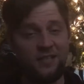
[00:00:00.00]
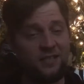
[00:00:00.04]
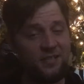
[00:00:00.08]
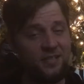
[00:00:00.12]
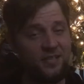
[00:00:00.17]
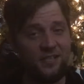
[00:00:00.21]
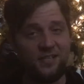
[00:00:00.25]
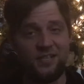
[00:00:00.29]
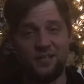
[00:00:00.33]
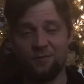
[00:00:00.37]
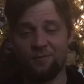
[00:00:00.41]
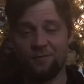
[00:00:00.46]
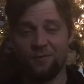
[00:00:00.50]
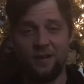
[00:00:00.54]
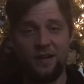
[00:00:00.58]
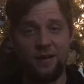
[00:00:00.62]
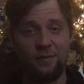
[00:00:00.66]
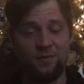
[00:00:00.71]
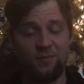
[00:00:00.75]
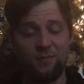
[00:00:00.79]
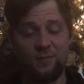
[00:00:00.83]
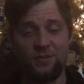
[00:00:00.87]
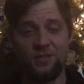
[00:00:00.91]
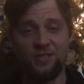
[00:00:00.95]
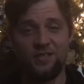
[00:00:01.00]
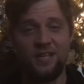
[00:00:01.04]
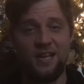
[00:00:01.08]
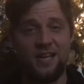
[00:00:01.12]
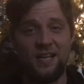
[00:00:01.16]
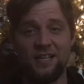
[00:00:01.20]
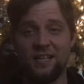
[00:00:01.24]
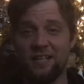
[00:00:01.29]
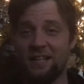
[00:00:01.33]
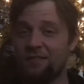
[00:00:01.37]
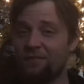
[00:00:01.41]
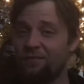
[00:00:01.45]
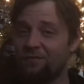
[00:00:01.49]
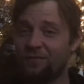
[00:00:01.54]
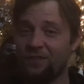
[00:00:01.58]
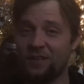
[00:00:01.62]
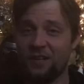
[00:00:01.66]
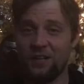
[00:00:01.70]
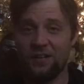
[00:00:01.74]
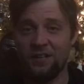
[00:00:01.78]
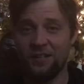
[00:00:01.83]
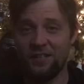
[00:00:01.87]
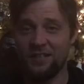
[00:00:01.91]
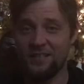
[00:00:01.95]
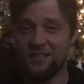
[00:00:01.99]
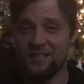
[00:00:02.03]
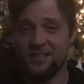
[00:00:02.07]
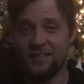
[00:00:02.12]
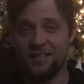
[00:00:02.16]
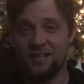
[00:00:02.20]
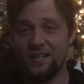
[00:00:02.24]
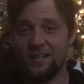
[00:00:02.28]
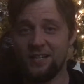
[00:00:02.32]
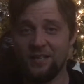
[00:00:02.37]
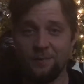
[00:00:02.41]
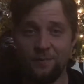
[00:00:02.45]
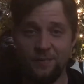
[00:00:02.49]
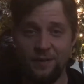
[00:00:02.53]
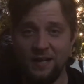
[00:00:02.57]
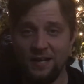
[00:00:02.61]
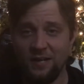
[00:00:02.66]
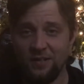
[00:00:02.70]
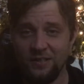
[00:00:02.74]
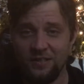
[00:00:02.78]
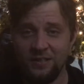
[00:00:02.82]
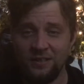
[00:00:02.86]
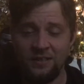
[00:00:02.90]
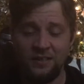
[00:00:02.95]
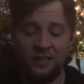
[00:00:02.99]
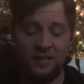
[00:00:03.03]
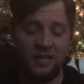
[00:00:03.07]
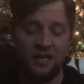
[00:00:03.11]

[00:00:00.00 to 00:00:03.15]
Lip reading: 60 frames per second. Very excited about it.